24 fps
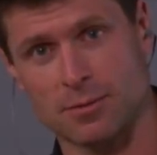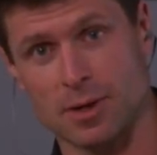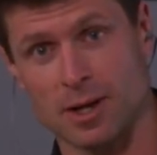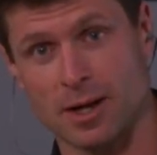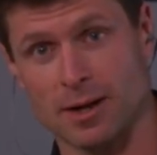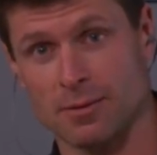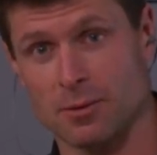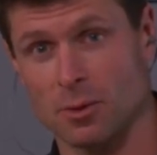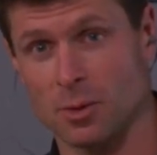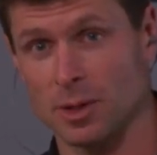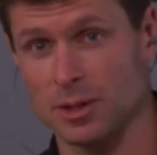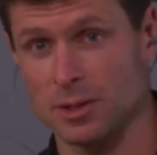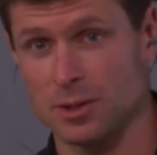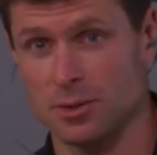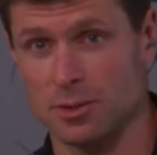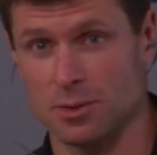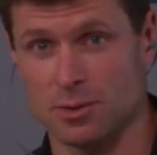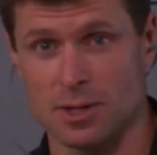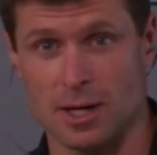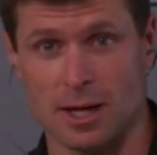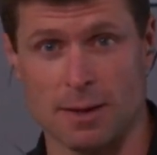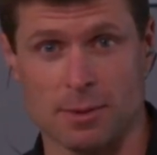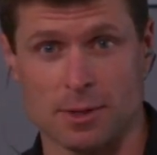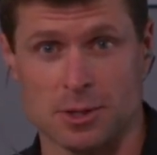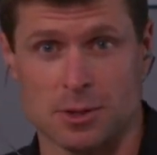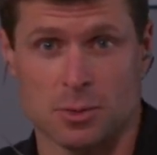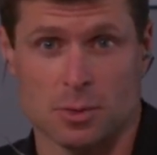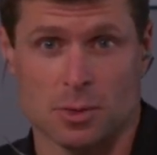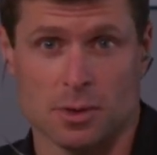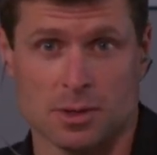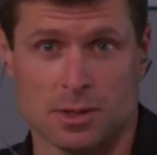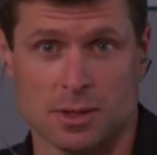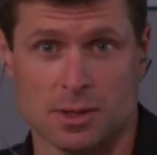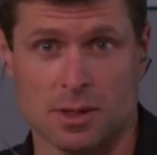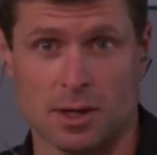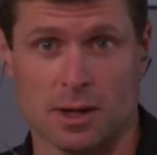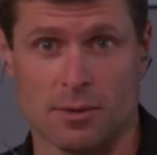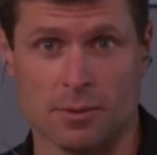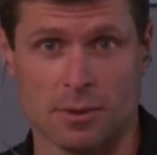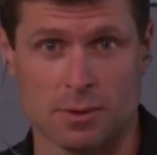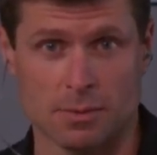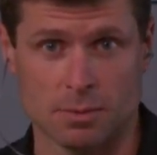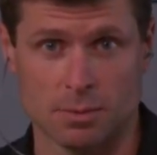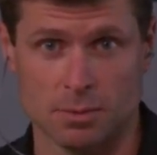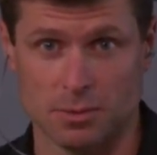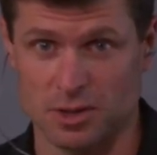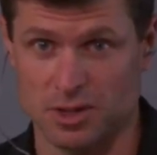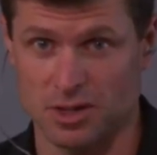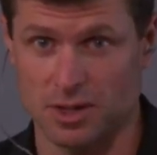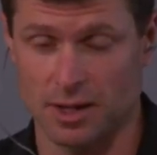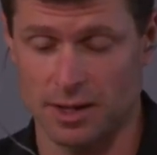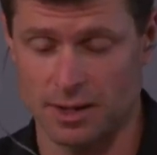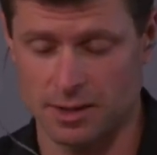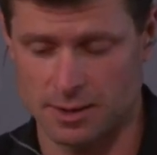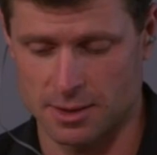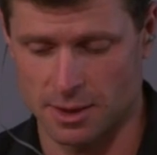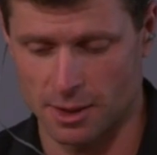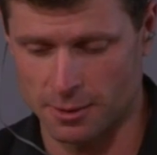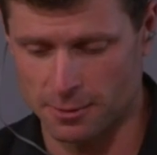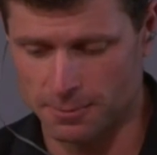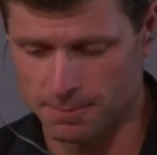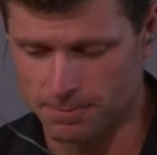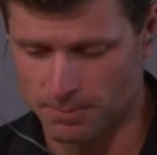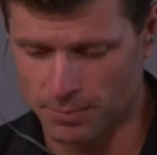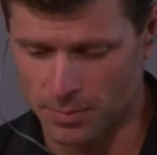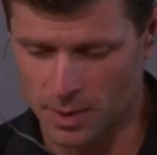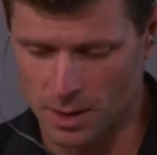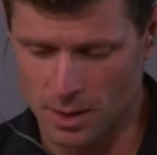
If you have questions or topics you want us to cover, just let us know.